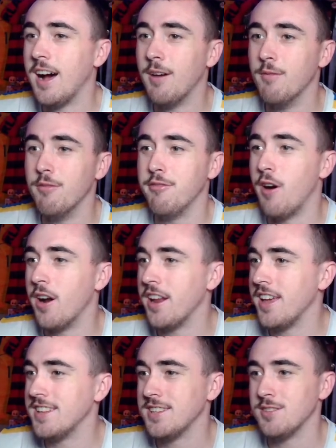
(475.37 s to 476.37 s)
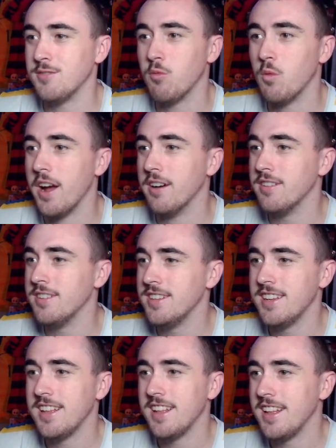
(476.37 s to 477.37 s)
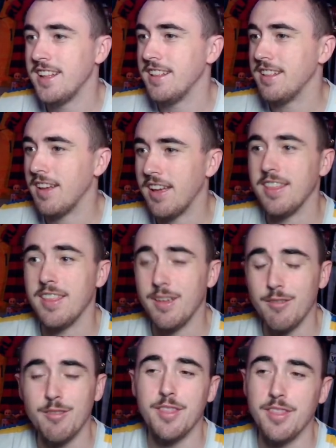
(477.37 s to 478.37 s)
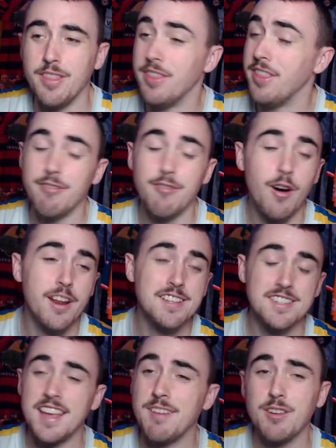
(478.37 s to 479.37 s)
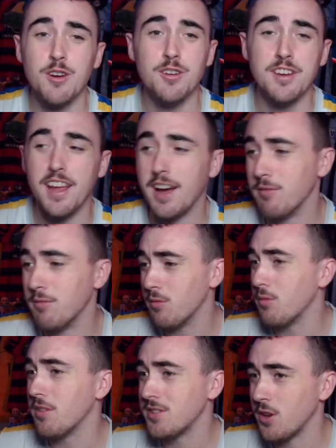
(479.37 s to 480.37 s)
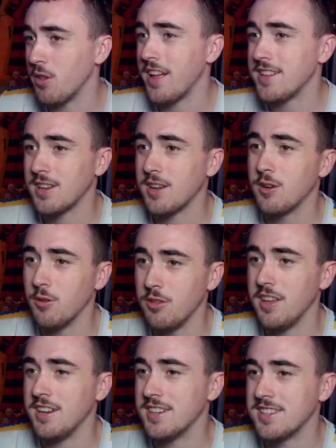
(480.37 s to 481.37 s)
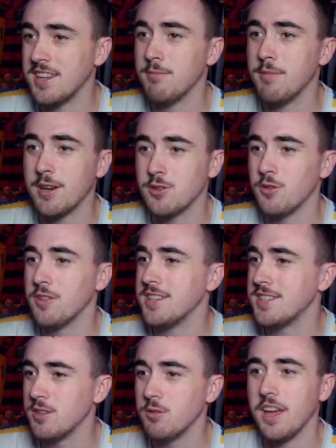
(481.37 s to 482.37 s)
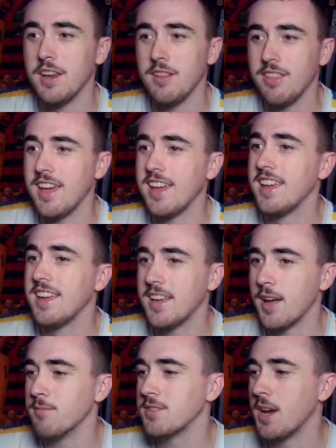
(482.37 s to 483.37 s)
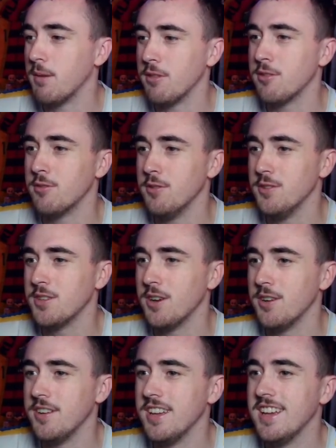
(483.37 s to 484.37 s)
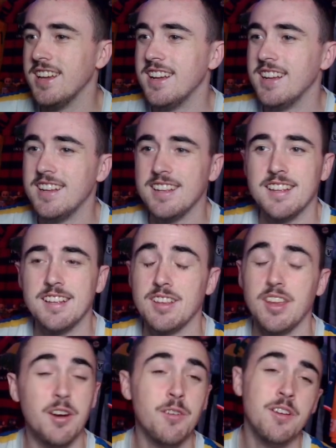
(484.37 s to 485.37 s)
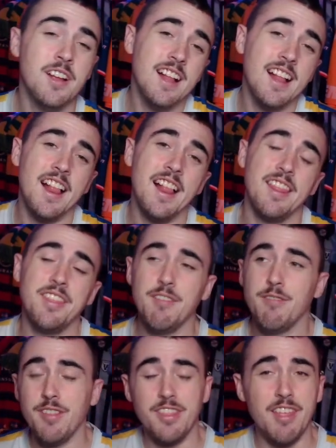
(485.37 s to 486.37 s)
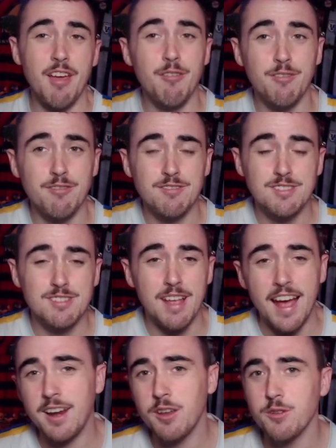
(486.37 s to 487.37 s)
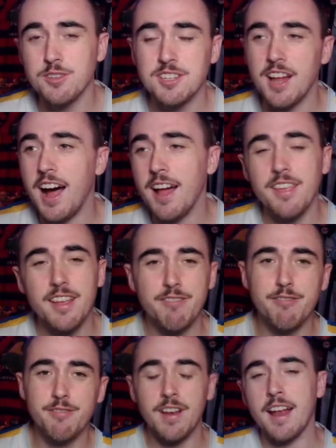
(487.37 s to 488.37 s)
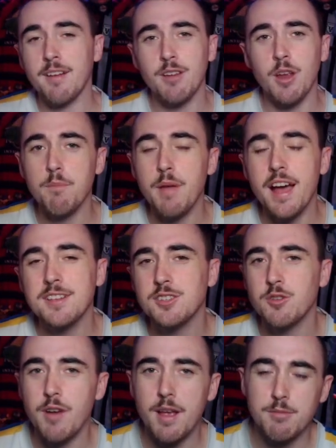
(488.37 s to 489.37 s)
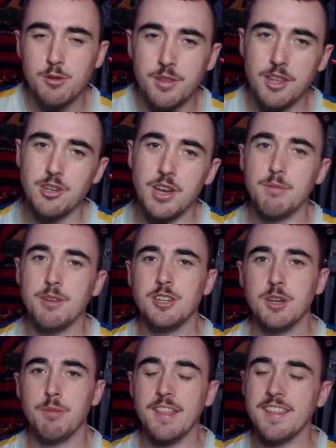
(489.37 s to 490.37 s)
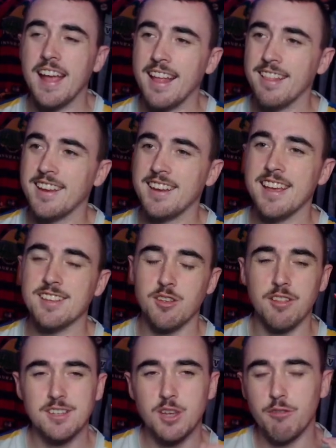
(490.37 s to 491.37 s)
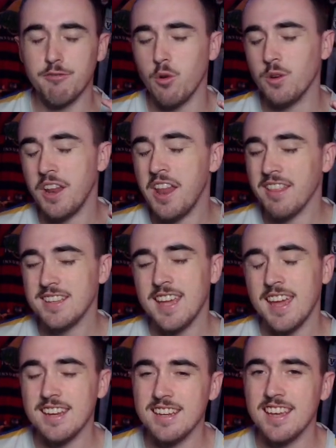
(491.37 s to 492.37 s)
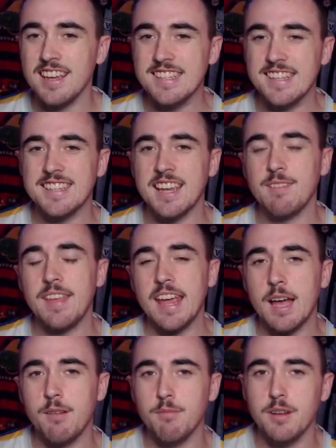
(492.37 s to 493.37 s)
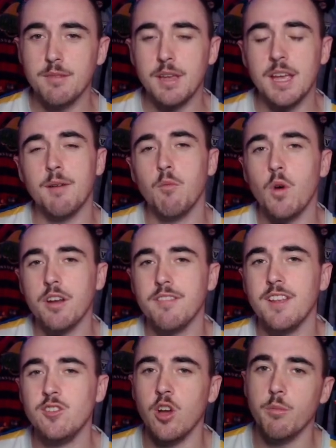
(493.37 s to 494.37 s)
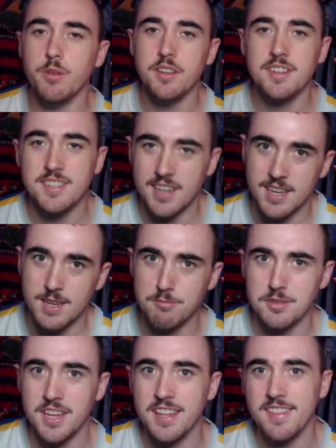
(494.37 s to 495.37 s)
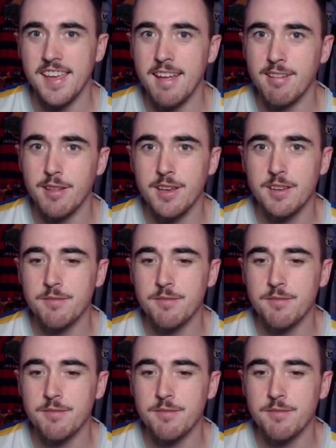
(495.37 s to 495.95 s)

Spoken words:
Finances, wow. Yeah, their finances haven't gone down, so that's a good thing to see. Make sure they're still getting their incomes coming through. So, yeah, they've had a good start. They've, you know, bounced around between the championship and the A-League now. So let's go forward another 10 years and see if they become one of the dominant teams in the A-League.